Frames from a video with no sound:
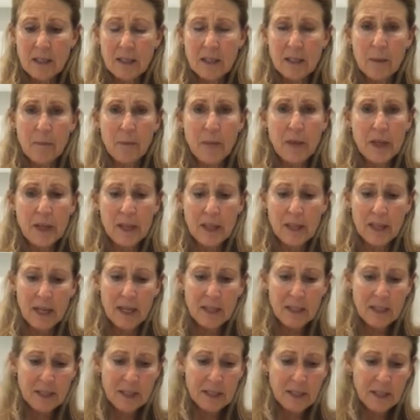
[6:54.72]
something
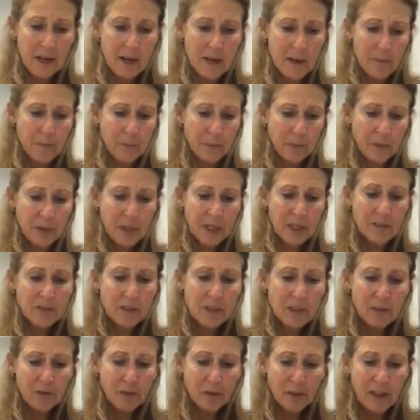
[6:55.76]
that gives
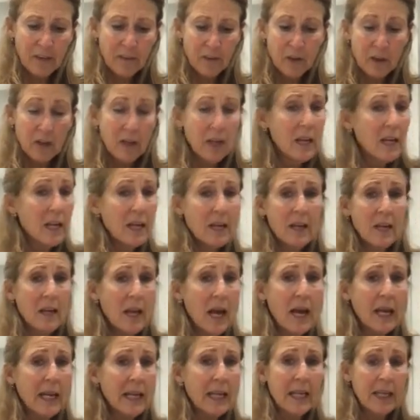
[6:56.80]
it flavor,
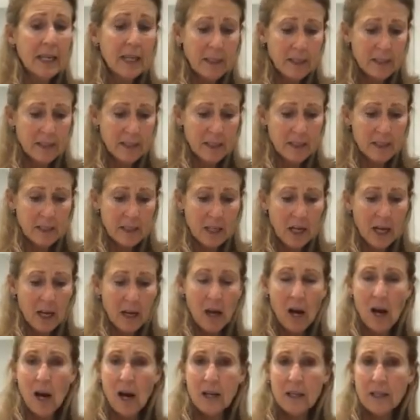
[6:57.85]
not heat. It's not
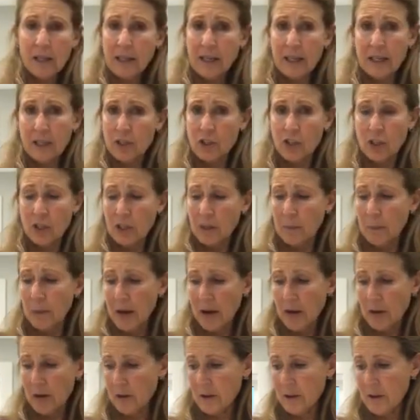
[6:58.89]
hot like chili
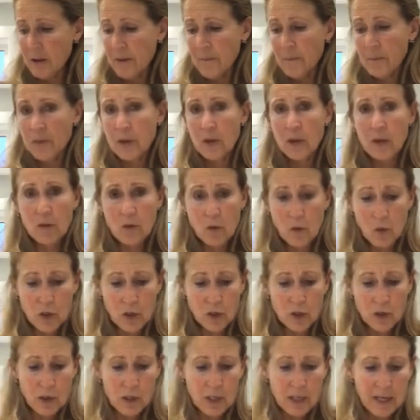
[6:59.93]
powder. Of
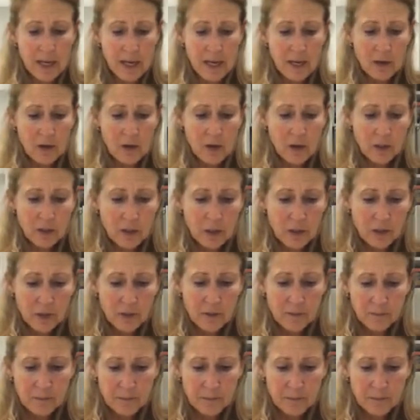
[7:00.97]
course, you could add all your